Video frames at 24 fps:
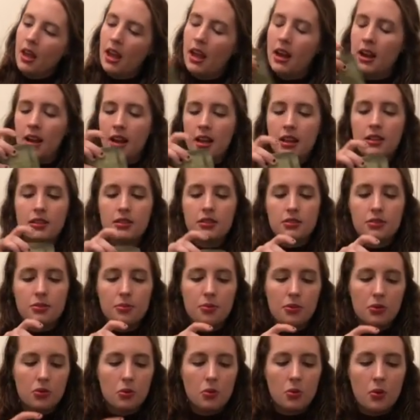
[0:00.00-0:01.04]
And it's
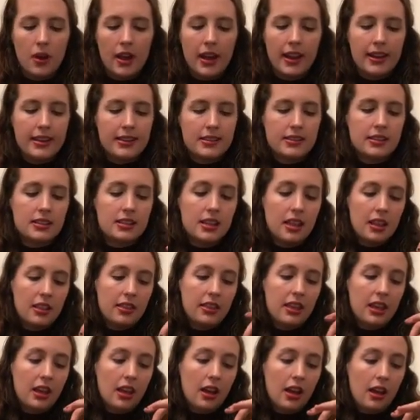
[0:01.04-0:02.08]
super cool. And it's
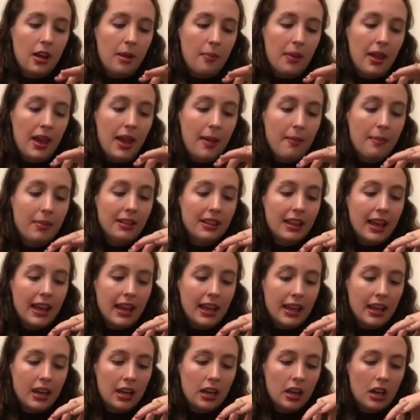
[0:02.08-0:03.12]
the
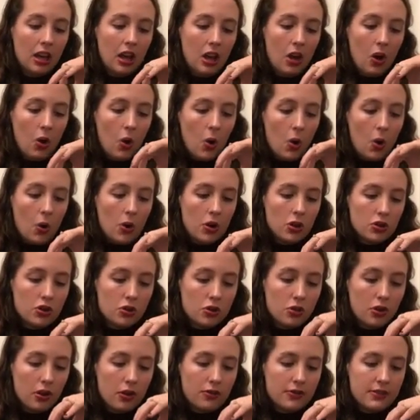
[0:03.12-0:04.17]
Himalayan Orange
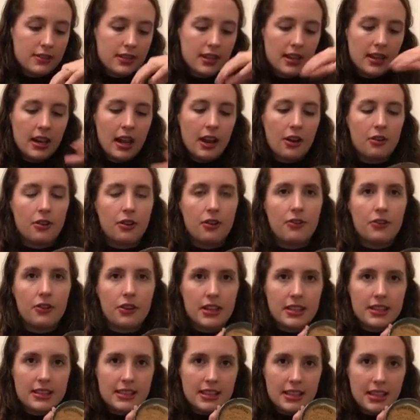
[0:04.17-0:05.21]
Grove scent. I don't know if you
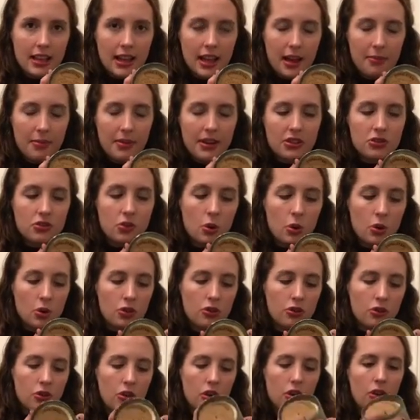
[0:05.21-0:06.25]
can see that, but it's
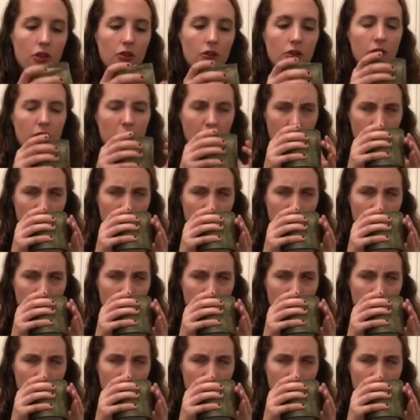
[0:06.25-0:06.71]
Orange Grove.